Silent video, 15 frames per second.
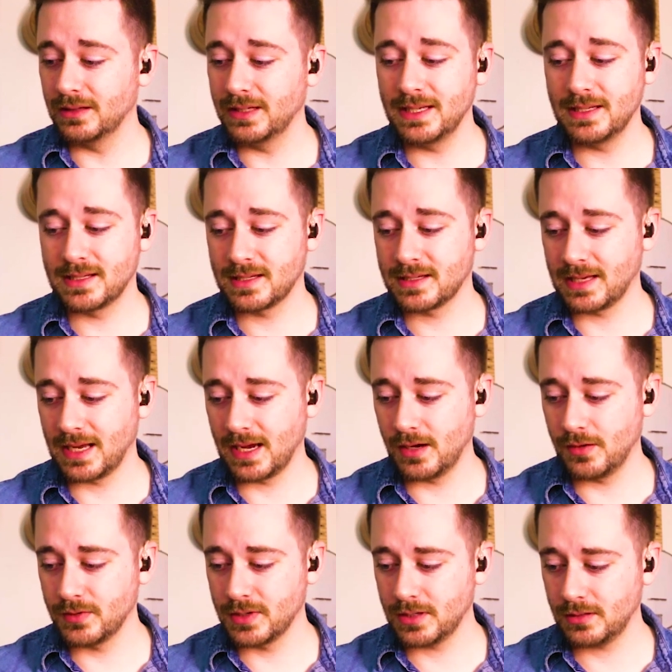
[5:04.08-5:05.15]
lead
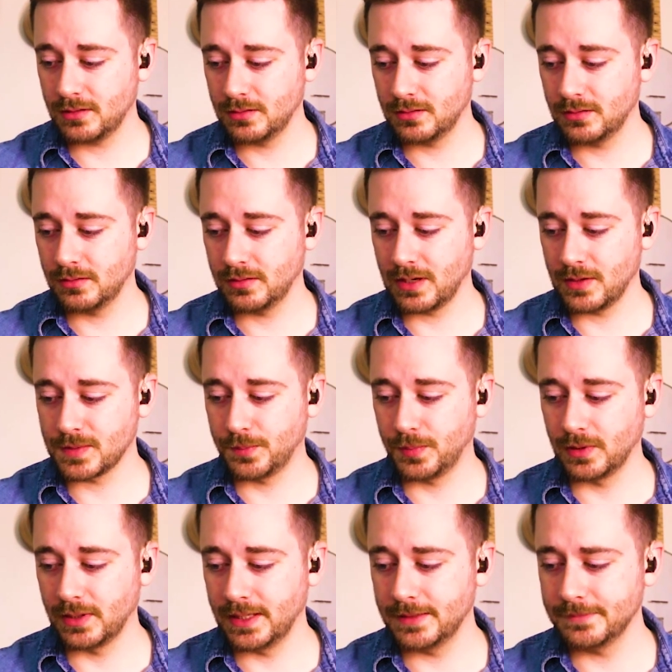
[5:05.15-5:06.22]
sound that I was
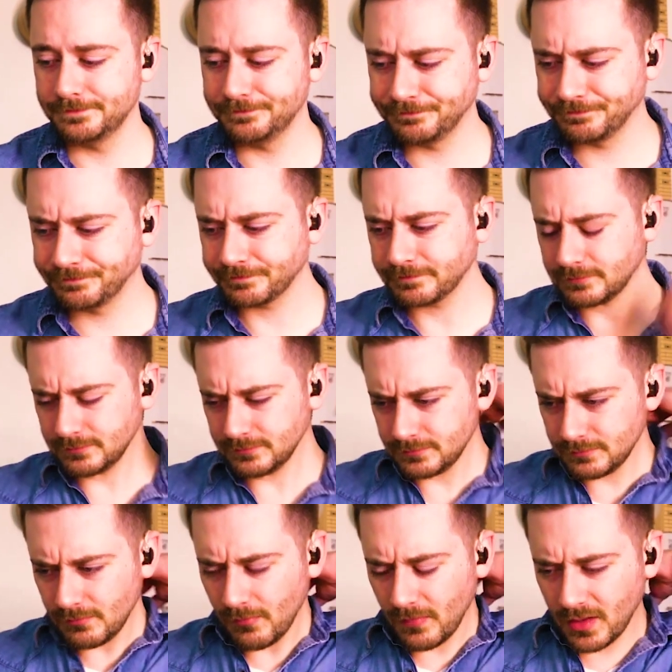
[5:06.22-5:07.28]
playing.
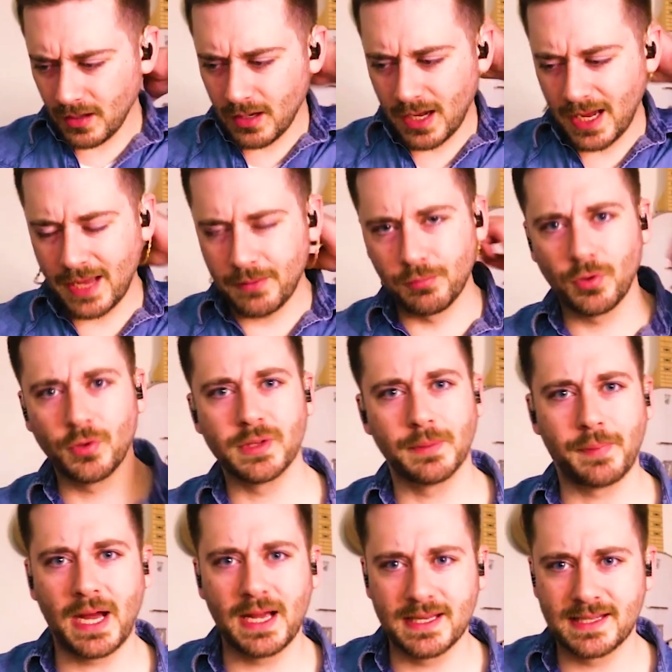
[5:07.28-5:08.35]
I rolled the
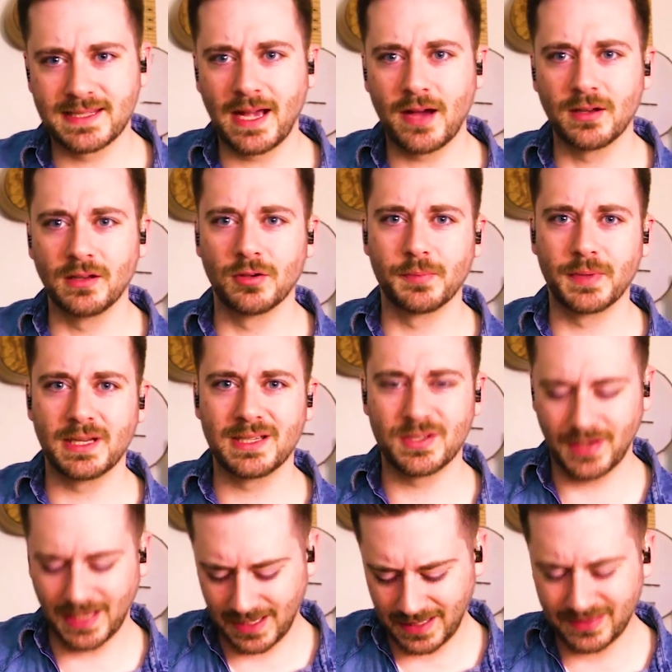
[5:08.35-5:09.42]
bias down a little bit
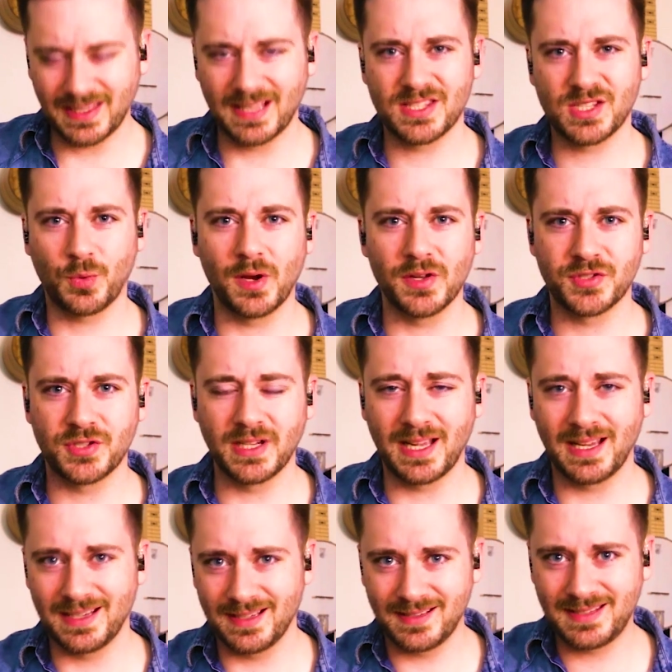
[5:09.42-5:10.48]
to, again, get that squelchy
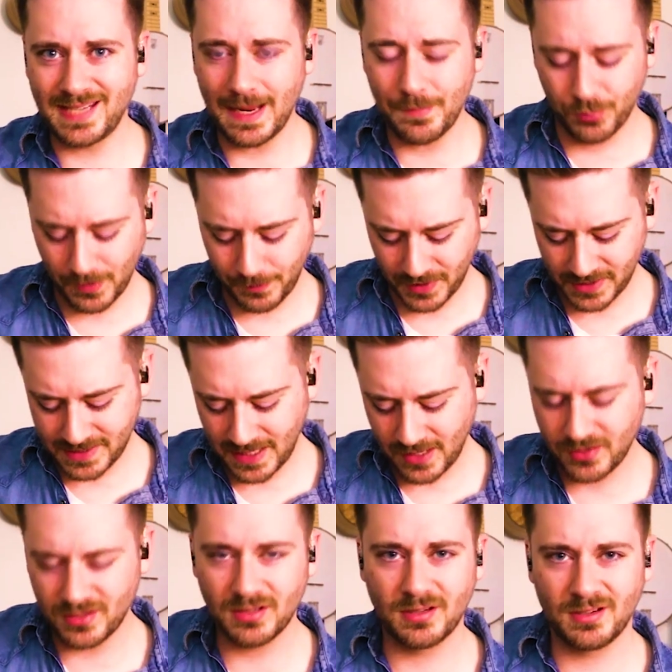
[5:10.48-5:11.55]
kind of tape ripping sound.